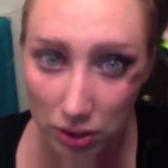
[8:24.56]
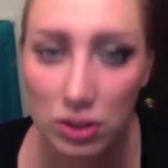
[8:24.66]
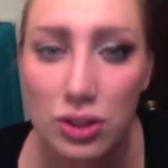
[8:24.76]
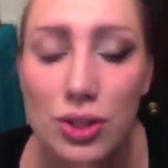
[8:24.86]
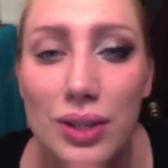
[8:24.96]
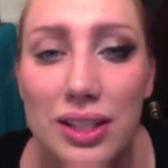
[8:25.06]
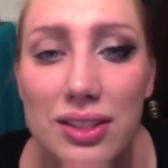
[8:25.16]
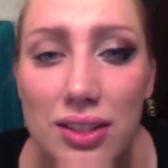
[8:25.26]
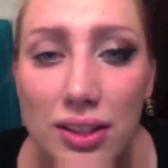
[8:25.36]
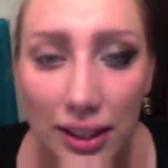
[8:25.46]
to it,
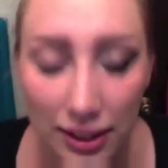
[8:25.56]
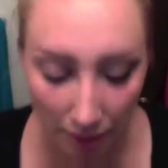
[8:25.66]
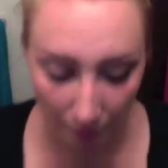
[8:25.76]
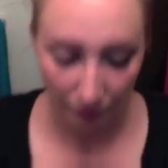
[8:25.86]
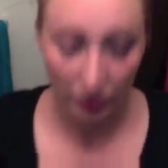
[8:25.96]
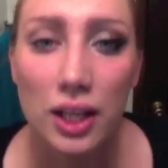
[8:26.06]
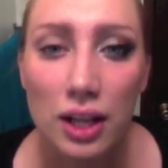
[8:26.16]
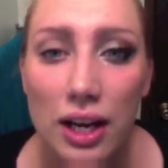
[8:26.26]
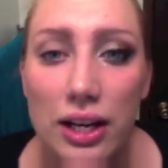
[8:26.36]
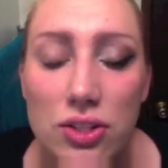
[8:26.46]
like that.
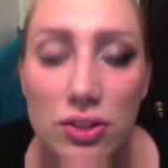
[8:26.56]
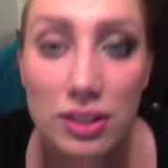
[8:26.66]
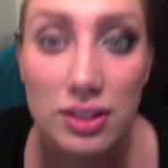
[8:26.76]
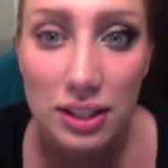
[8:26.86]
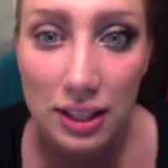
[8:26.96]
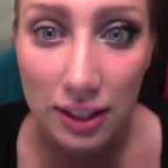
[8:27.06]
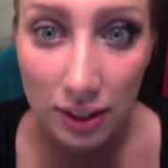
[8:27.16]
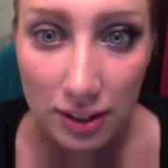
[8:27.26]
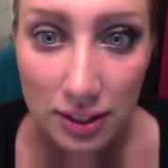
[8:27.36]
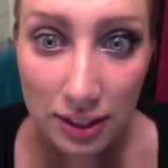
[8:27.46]
As you can see
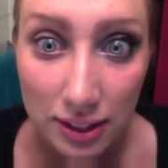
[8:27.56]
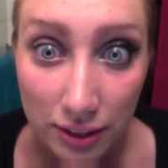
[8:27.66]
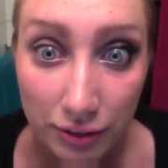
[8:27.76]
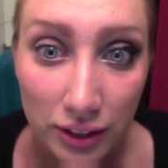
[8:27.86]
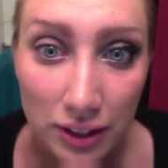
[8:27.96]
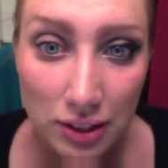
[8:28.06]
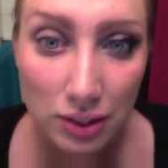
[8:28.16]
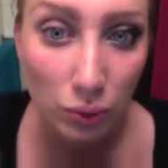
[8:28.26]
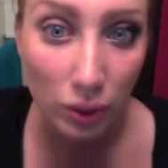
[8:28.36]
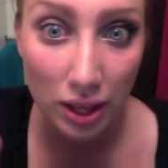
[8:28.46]
the
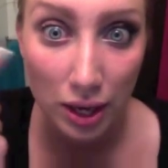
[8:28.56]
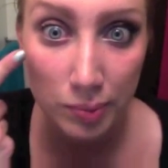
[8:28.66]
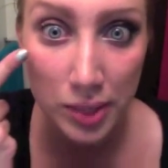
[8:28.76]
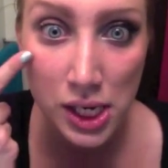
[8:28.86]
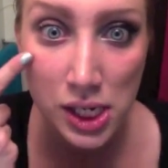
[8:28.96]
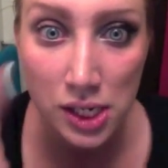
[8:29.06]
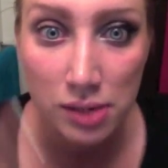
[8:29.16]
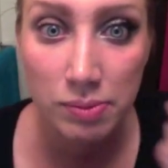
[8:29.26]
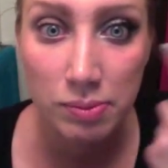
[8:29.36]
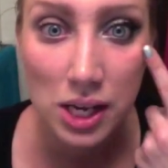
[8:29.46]
difference without
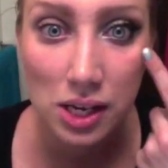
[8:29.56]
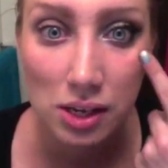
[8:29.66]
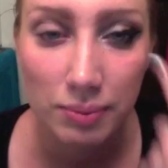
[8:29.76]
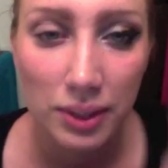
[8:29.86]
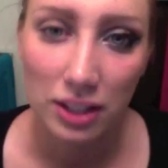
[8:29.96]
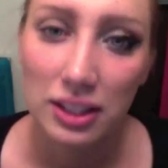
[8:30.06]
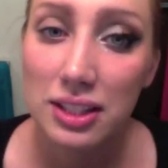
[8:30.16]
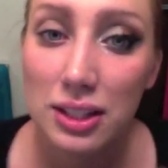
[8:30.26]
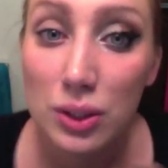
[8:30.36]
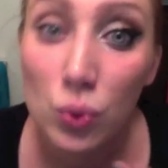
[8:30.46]
makeup. This
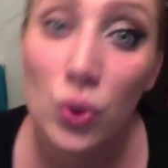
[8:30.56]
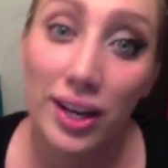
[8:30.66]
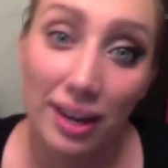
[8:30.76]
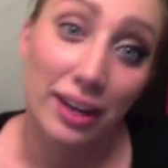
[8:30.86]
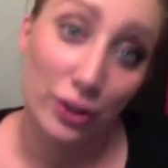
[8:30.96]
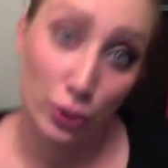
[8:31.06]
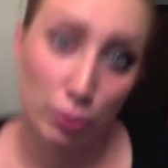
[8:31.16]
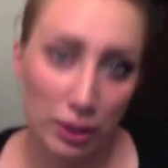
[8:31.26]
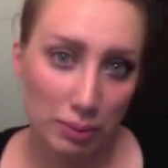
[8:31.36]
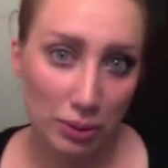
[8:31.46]
is what I do
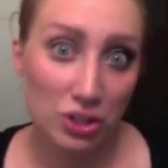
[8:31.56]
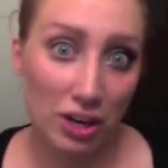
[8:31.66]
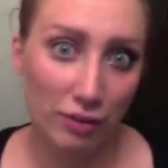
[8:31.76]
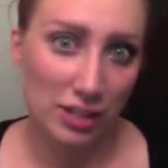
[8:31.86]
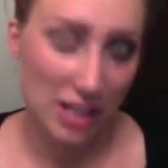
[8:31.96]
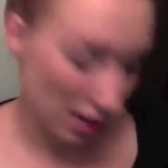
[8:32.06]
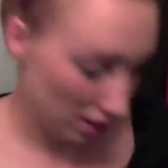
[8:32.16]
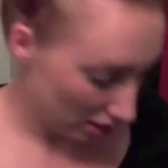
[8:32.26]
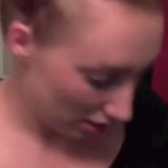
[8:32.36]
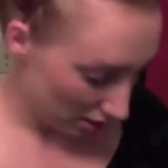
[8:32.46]
pretty much every day.
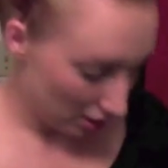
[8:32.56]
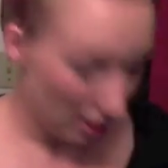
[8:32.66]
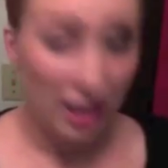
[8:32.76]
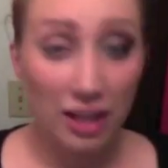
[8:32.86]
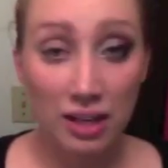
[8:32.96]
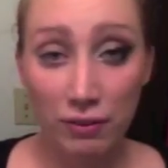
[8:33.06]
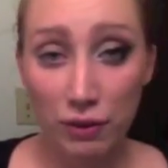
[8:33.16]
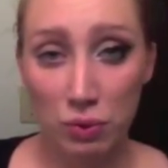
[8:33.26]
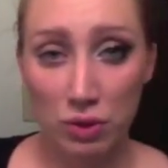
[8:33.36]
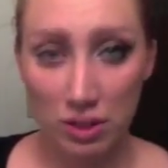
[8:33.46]
And if you
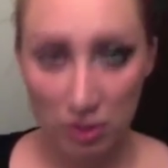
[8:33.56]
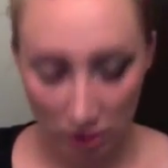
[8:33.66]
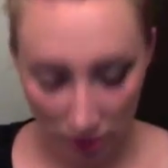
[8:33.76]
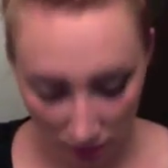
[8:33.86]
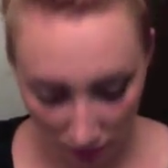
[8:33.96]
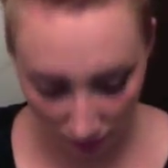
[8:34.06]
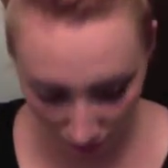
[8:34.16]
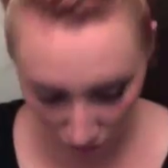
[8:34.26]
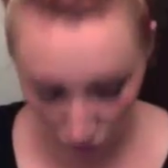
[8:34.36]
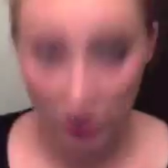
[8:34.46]
want
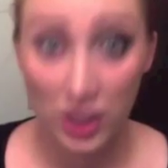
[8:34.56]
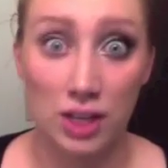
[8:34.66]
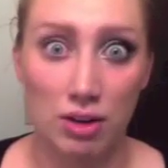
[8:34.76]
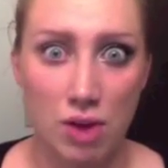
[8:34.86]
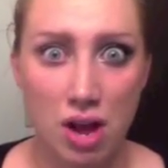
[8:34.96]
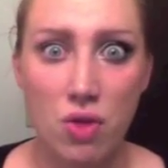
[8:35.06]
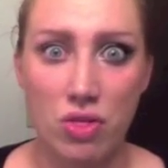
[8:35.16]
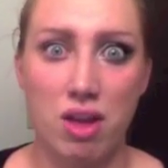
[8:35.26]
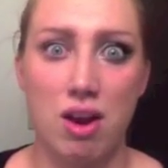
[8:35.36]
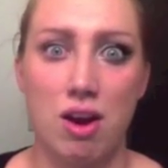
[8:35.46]
to really go out
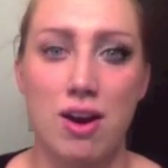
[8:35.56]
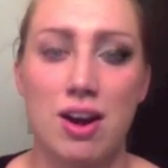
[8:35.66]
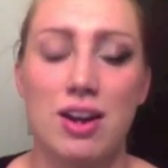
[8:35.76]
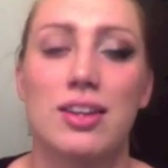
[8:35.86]
there,